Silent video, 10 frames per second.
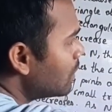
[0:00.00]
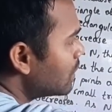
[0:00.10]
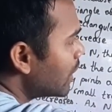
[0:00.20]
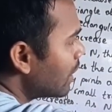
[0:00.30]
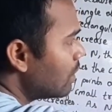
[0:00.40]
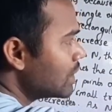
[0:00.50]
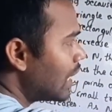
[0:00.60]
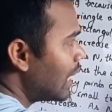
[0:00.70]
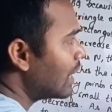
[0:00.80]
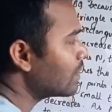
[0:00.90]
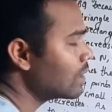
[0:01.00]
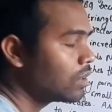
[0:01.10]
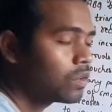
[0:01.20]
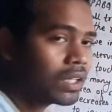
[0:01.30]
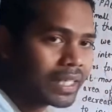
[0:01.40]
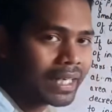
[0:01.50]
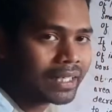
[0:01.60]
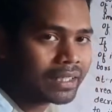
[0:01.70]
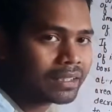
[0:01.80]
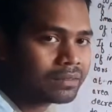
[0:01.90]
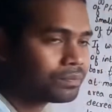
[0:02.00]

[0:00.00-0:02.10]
triangles are not added.